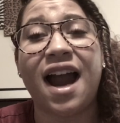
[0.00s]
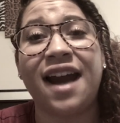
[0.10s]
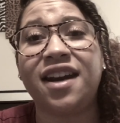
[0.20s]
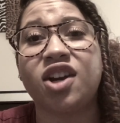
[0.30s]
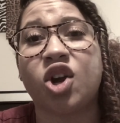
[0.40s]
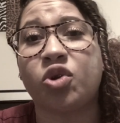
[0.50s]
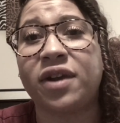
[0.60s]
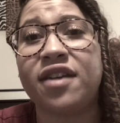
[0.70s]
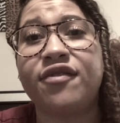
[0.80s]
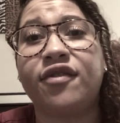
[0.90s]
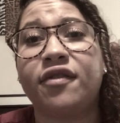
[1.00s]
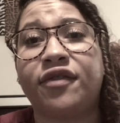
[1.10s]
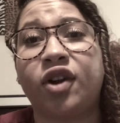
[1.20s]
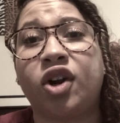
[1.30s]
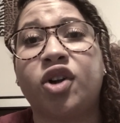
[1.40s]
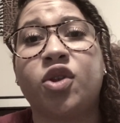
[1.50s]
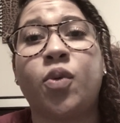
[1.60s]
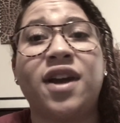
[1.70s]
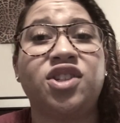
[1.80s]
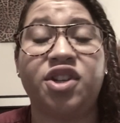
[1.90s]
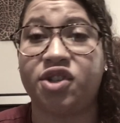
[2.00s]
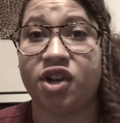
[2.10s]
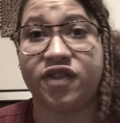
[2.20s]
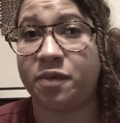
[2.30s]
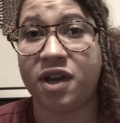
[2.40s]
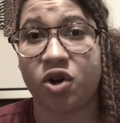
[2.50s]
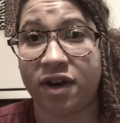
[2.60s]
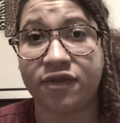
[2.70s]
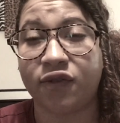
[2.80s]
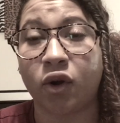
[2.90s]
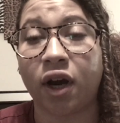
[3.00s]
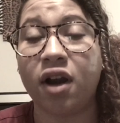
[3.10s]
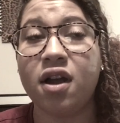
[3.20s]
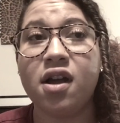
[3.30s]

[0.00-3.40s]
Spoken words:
I didn't grieve for her the way she deserved to be grieved for.